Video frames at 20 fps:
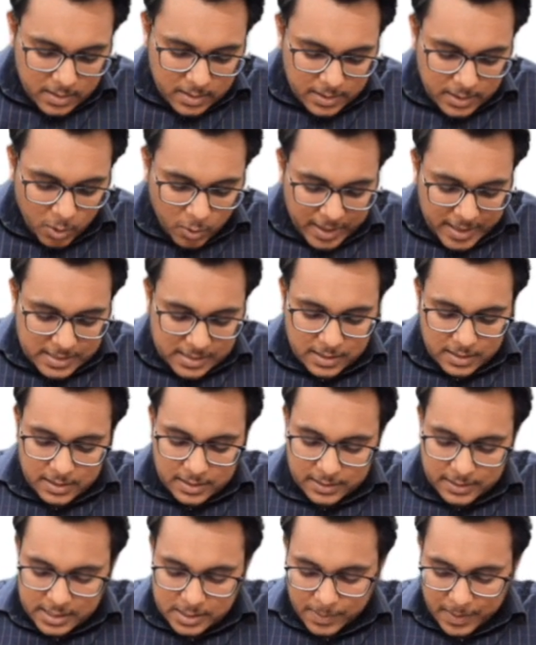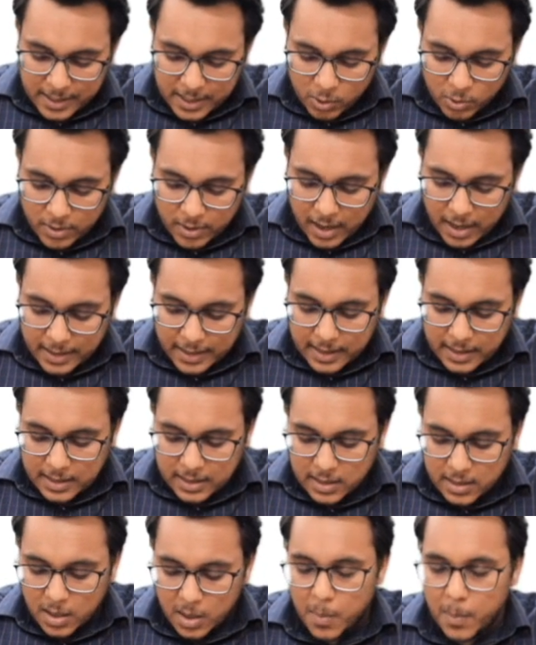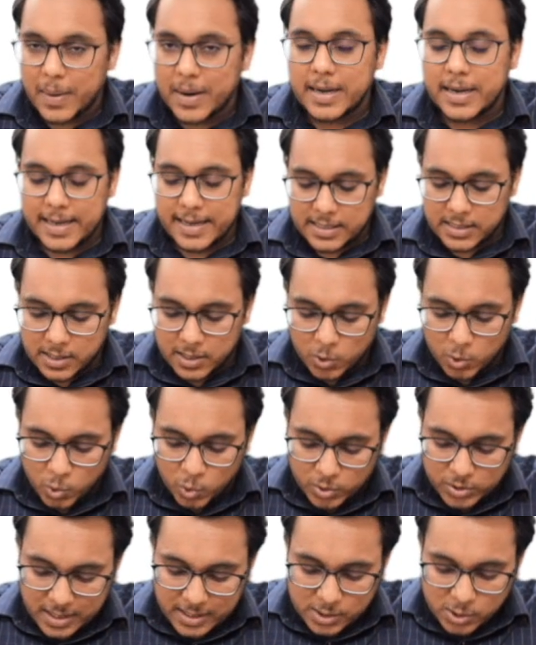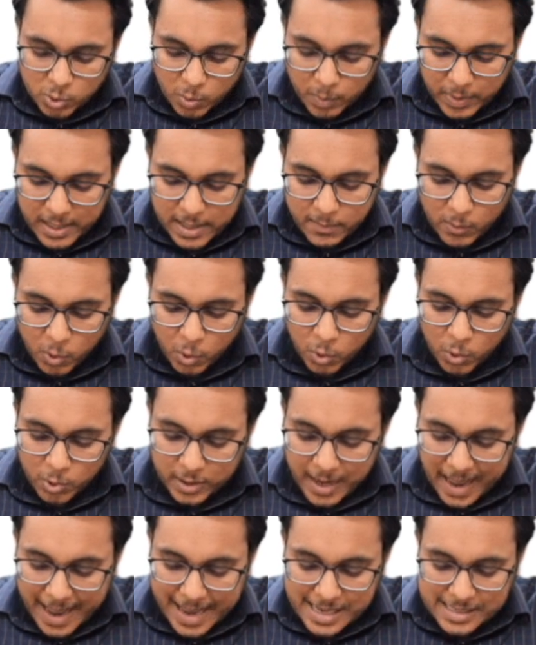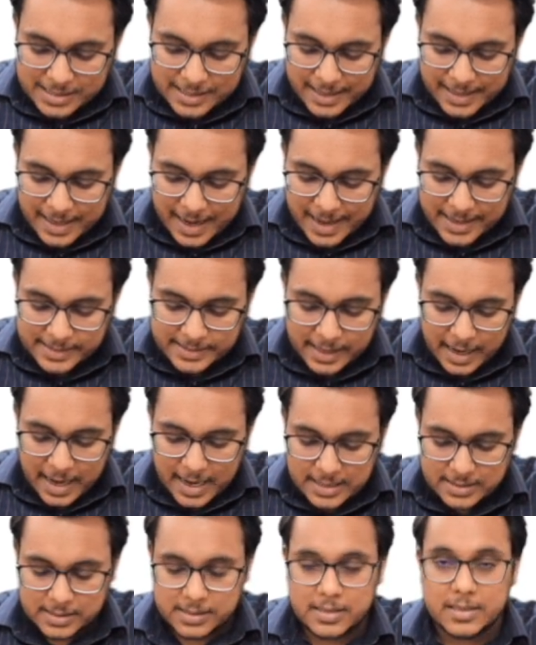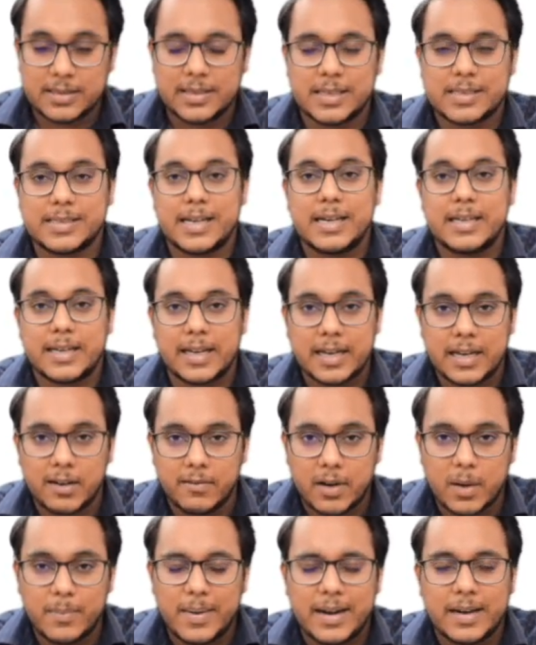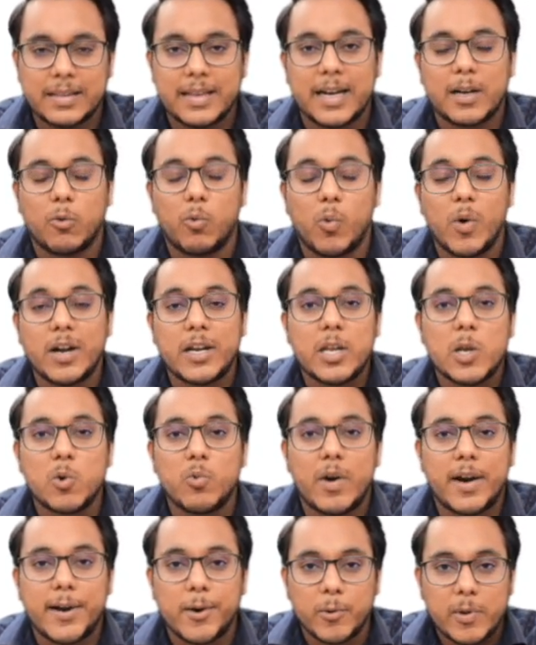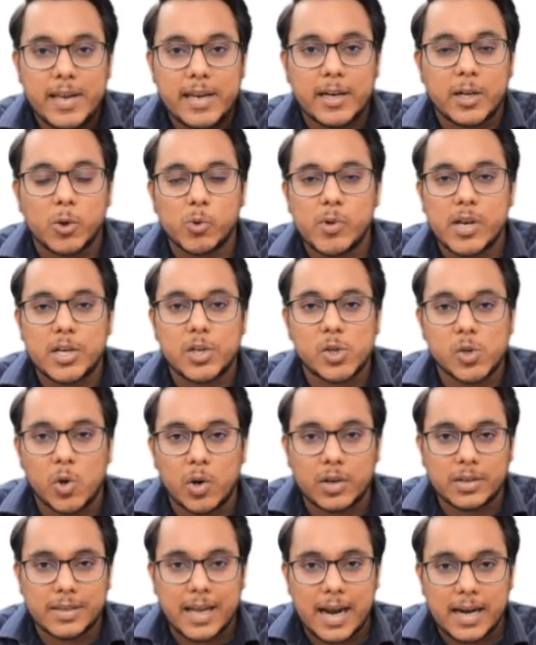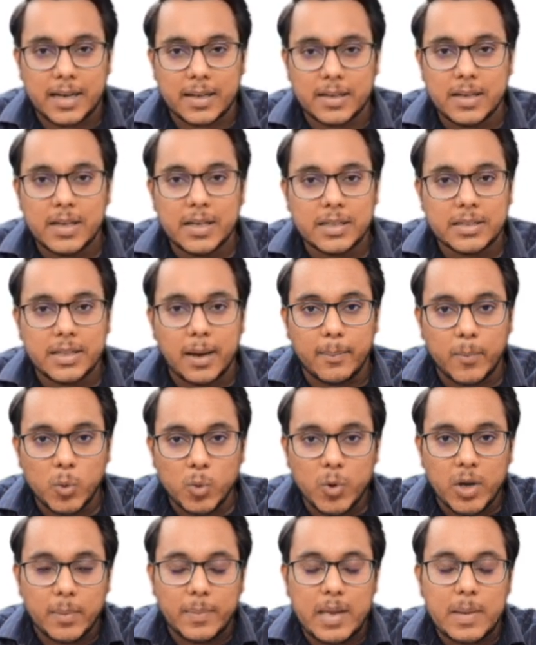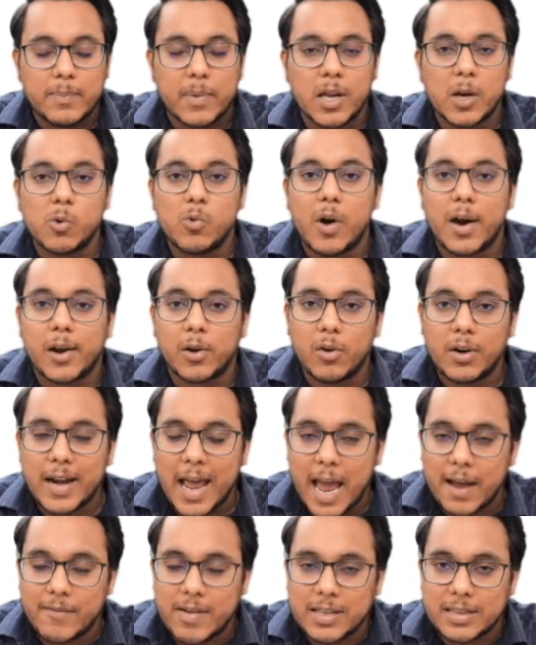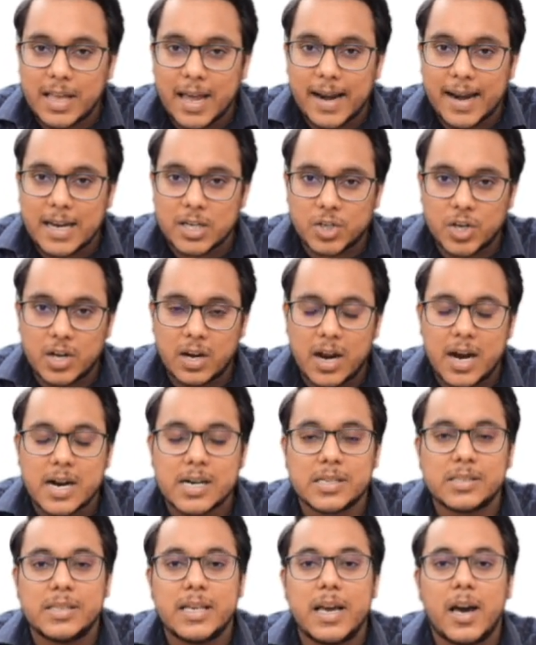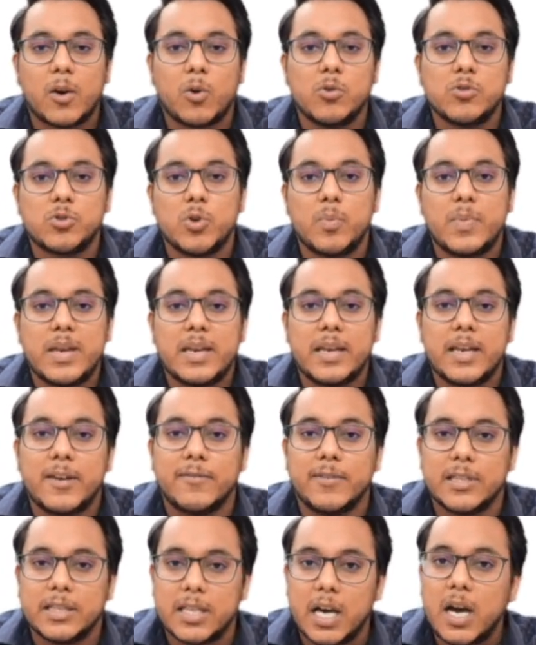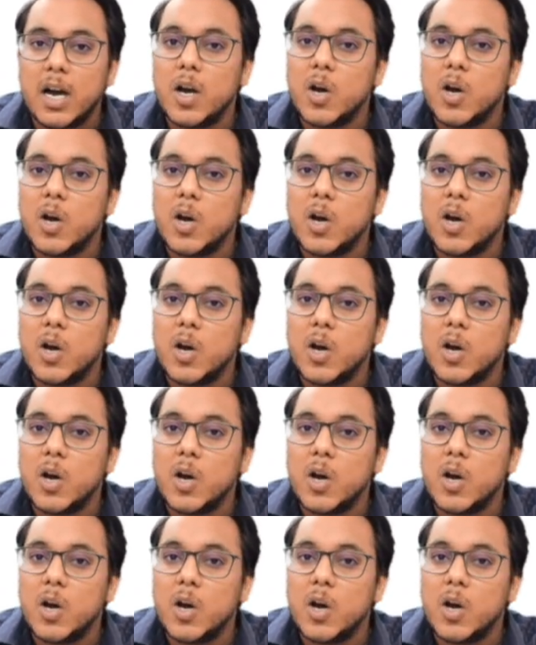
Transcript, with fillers: Now guys, this particular article pertains to the Supreme Court, as it has asked the center government that what you are doing to ensure that the poor people who are not having the ration cards, they are also being given the